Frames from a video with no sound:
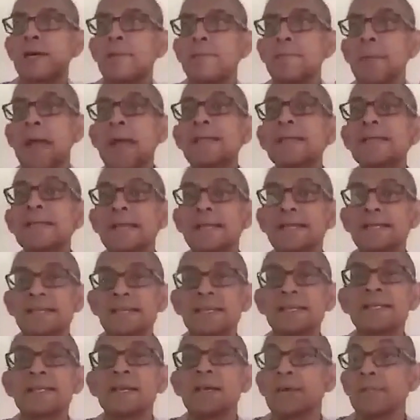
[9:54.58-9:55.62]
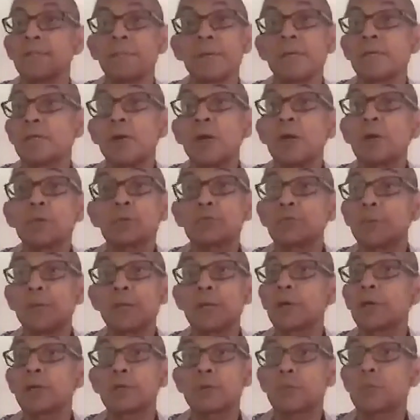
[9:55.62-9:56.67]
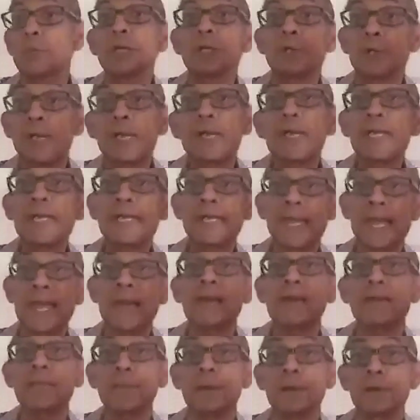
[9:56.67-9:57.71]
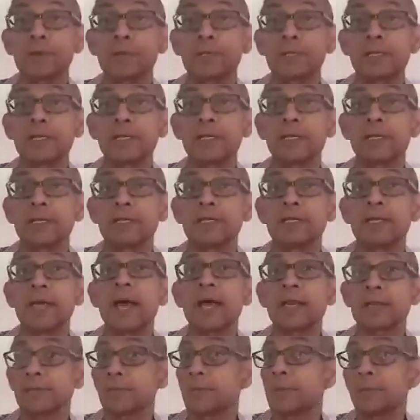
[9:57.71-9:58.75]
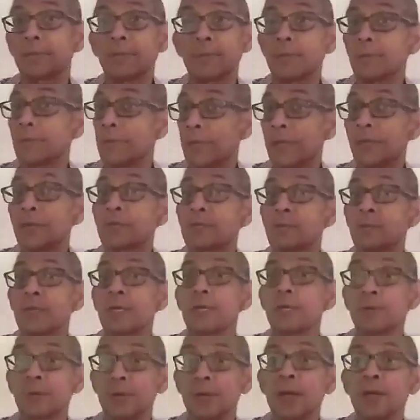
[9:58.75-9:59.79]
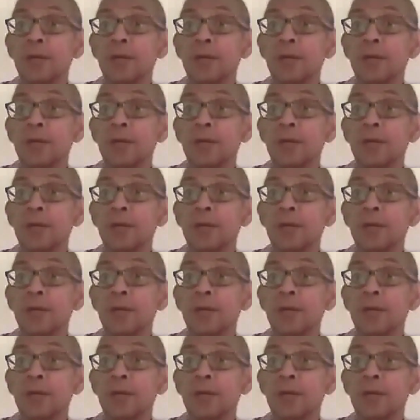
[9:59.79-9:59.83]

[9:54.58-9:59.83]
mandated, but not because we really care about that, but because we